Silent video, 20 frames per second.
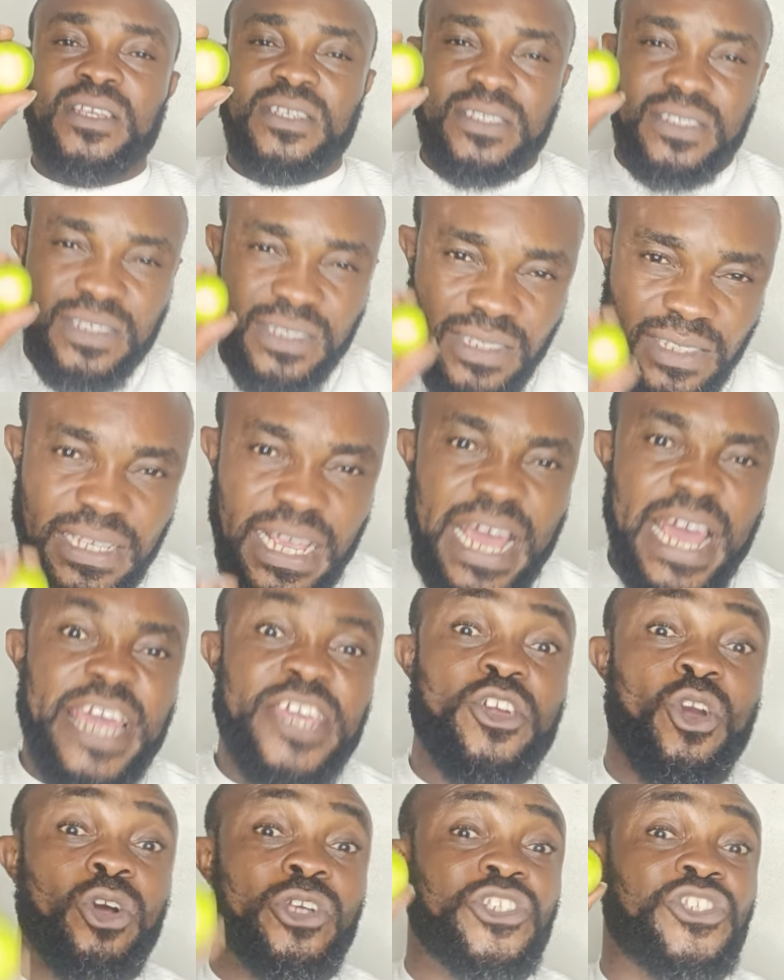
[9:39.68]

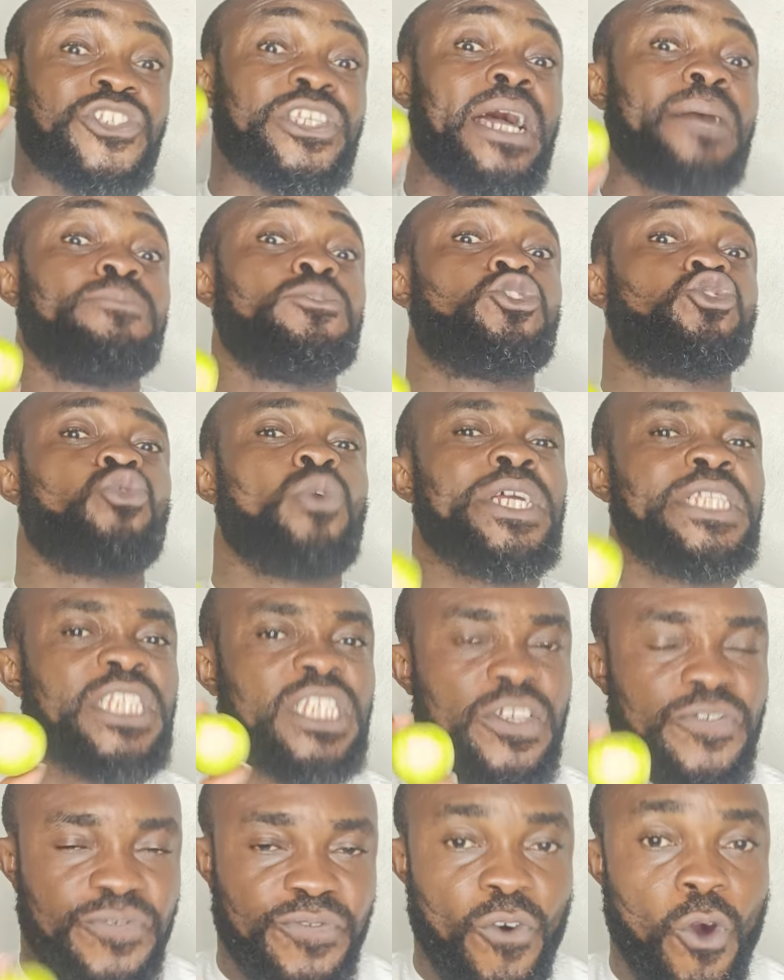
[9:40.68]
Say your Psalm
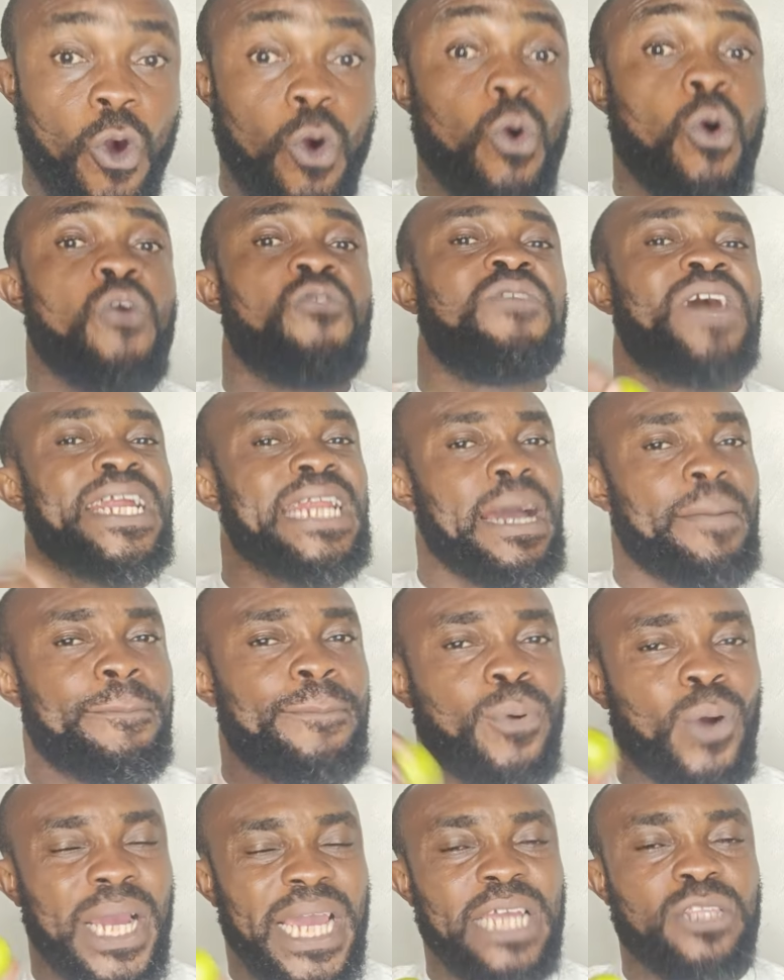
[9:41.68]
24 over
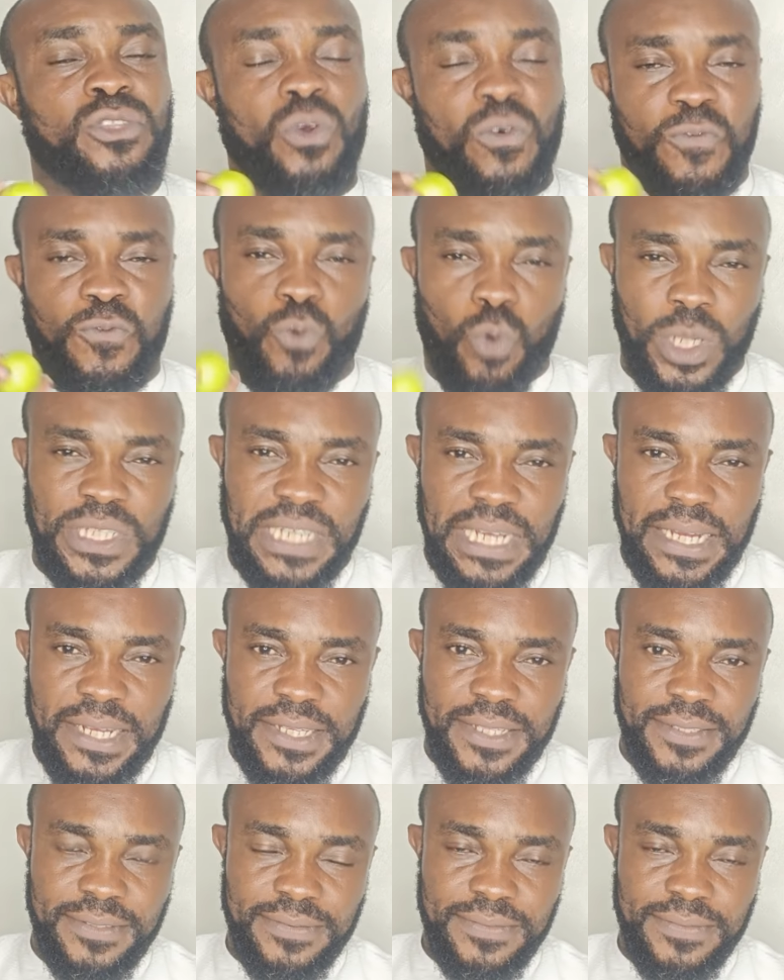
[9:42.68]
that bucket of water.